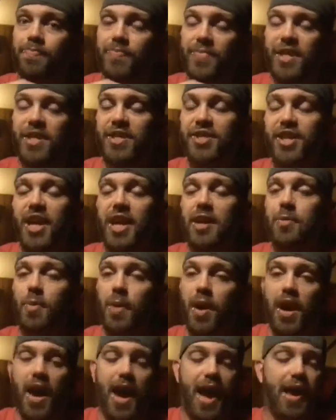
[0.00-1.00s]
This
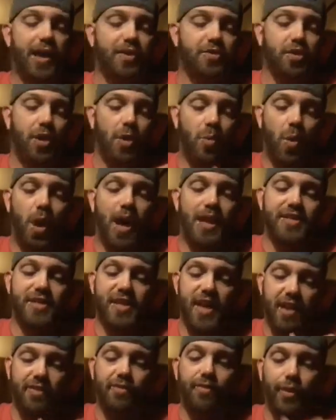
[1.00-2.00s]
January, I actually
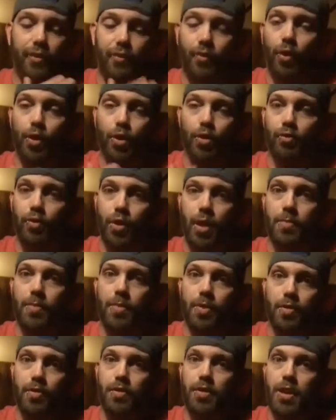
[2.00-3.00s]
watched every Royal
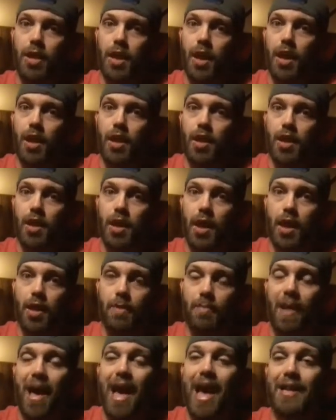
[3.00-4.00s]
Rumble
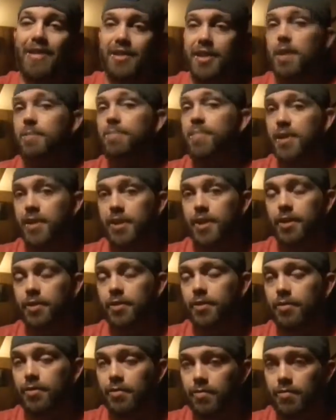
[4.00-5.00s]
match up
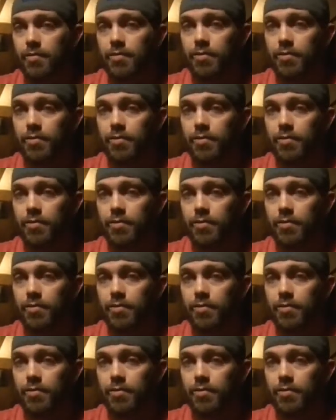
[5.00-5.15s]
until